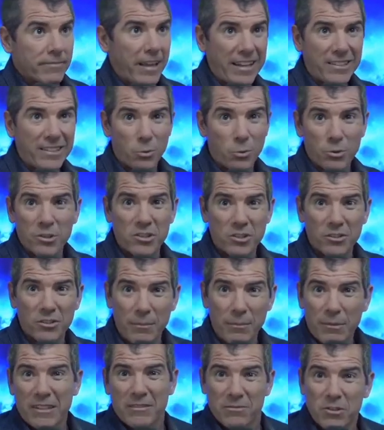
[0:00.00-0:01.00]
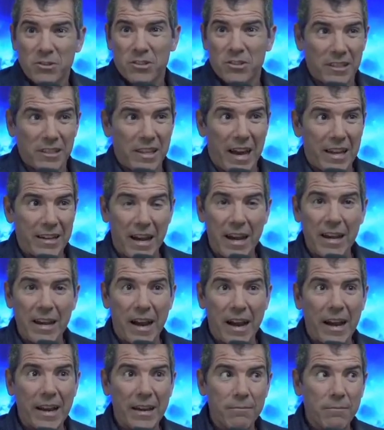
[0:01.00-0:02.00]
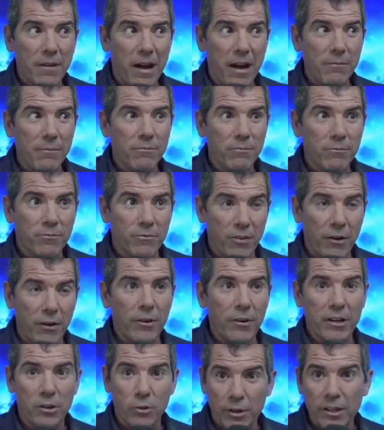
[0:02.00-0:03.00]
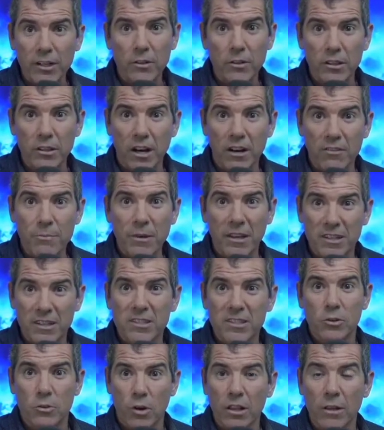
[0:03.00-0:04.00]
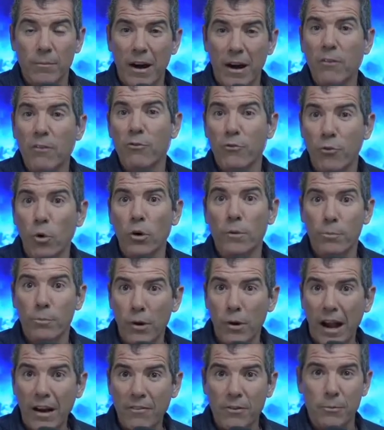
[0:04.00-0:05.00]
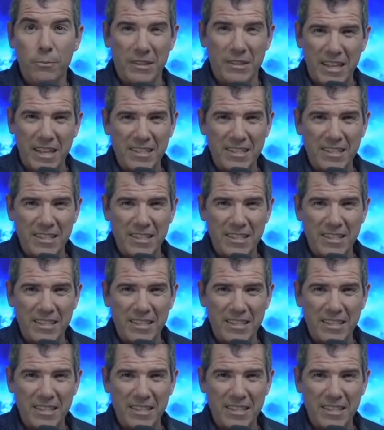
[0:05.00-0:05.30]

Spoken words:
Not to a certain, I mean, there's a lot I'm very critical of because they're all about for profit,